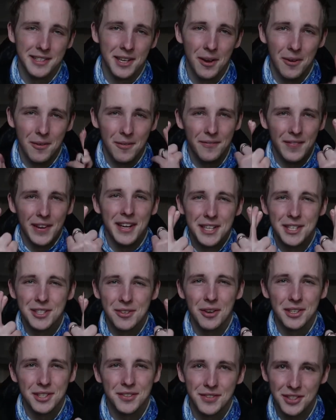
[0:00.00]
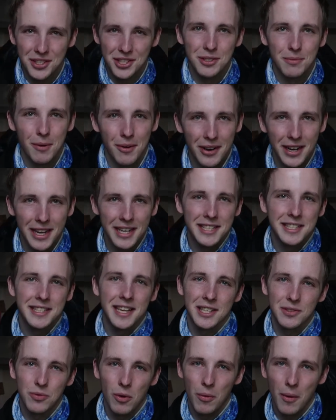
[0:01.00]
So, fingers crossed for a summer release.
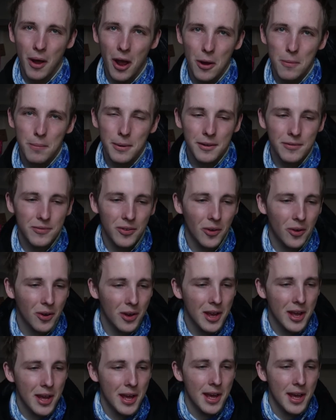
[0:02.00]
That's what we're hoping for.